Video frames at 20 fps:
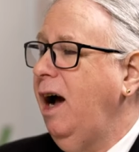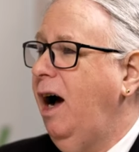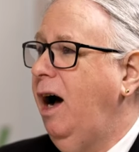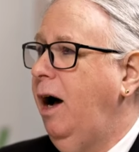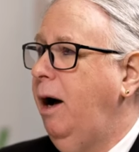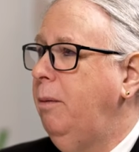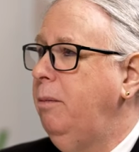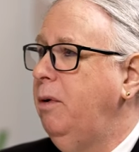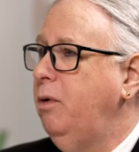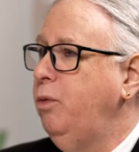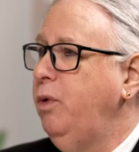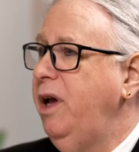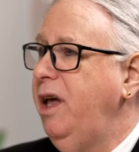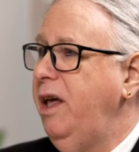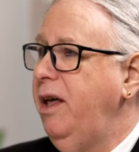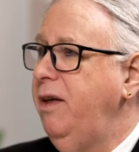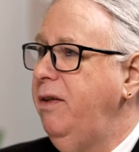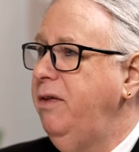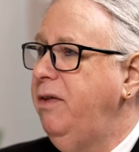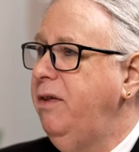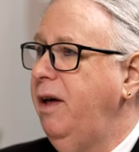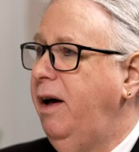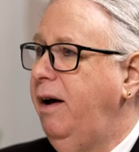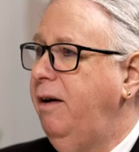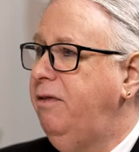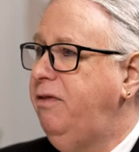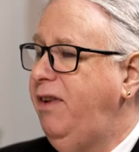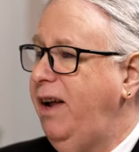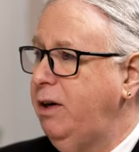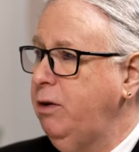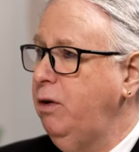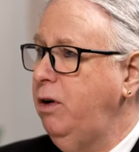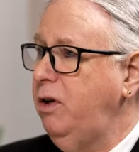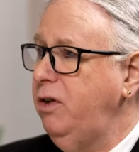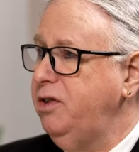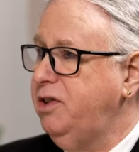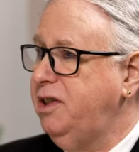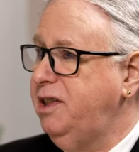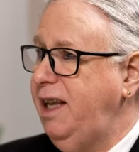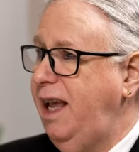um, with uh,
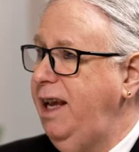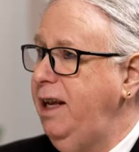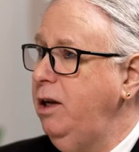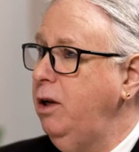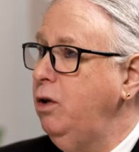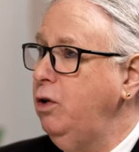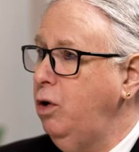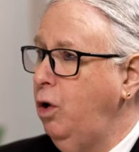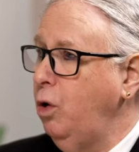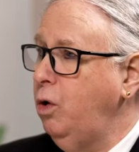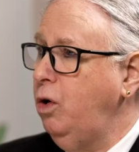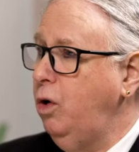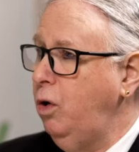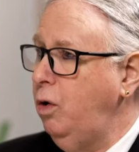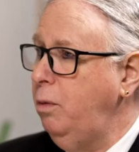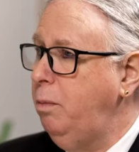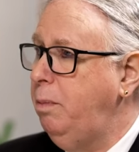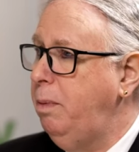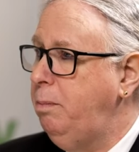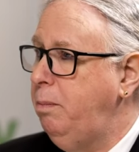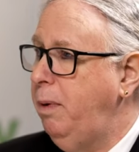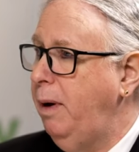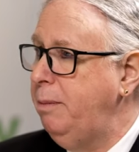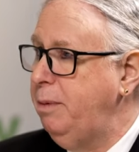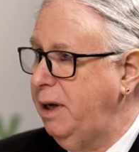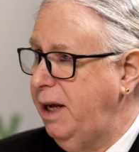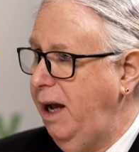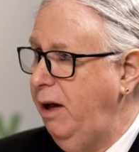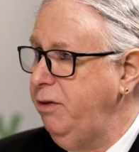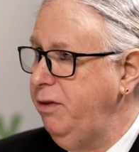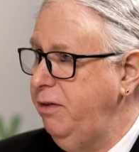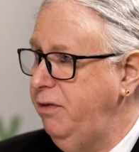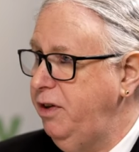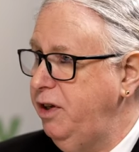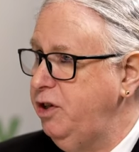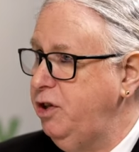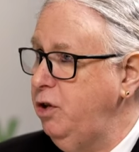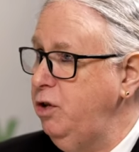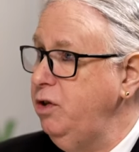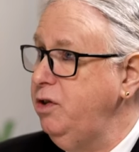federal, state, local public health
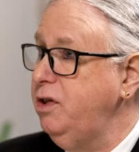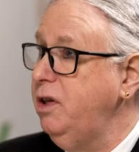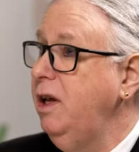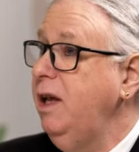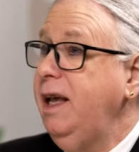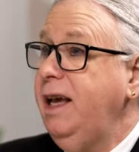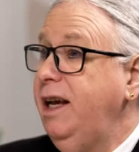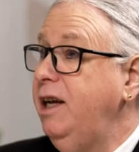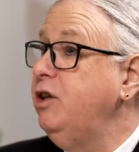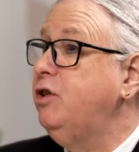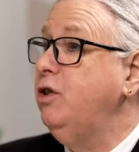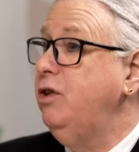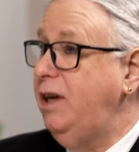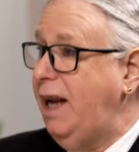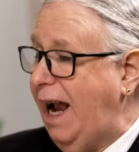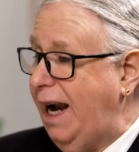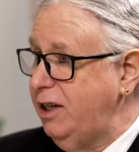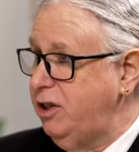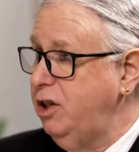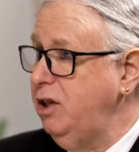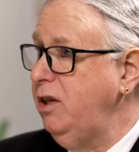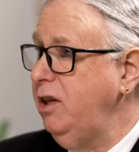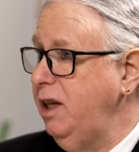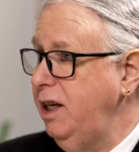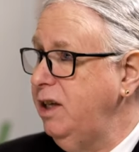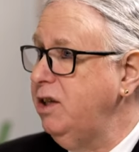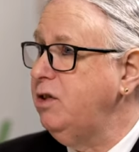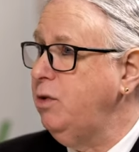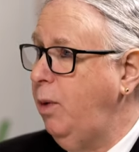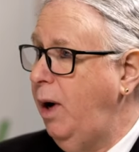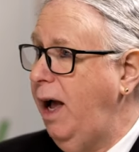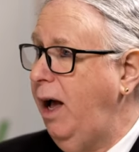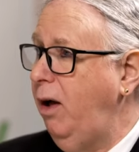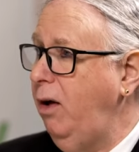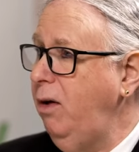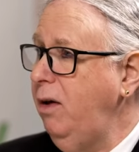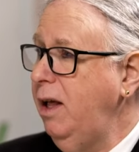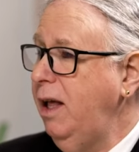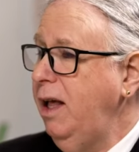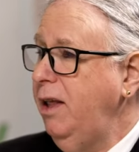officials, internationally as
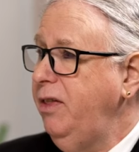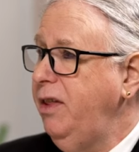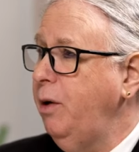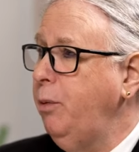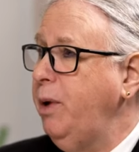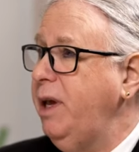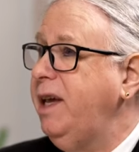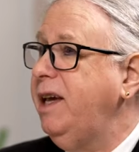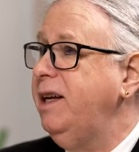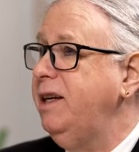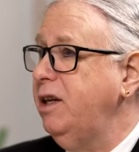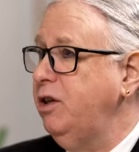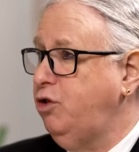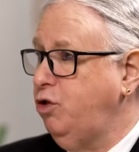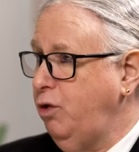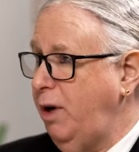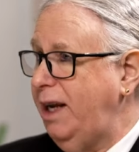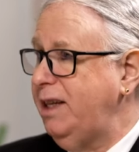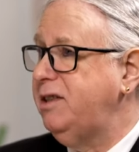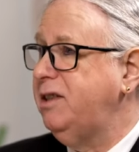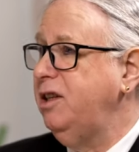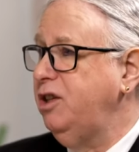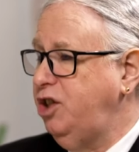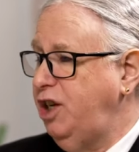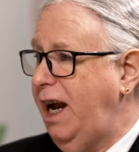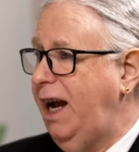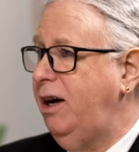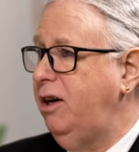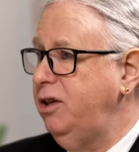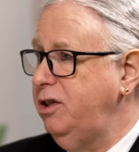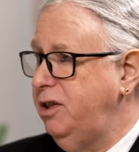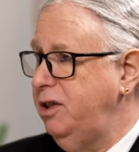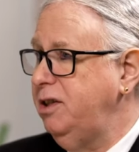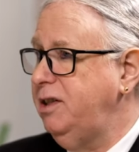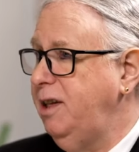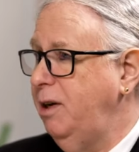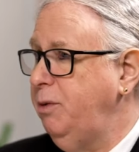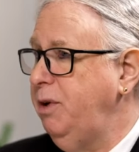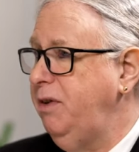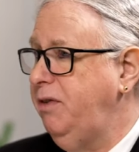well, that we can address the
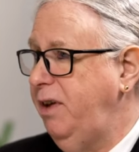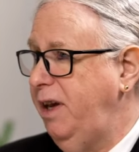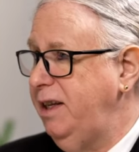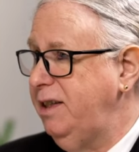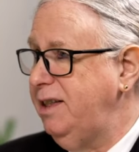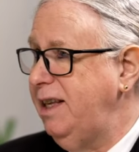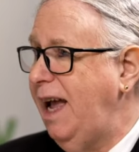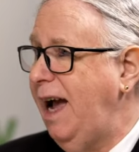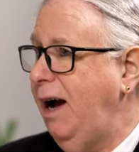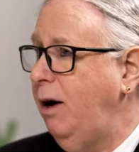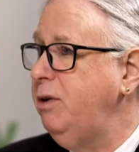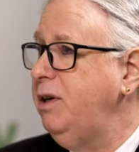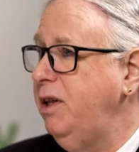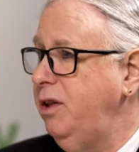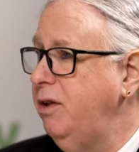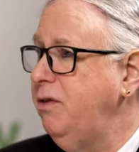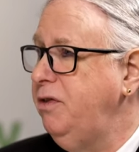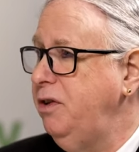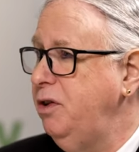challenges that we face now and in the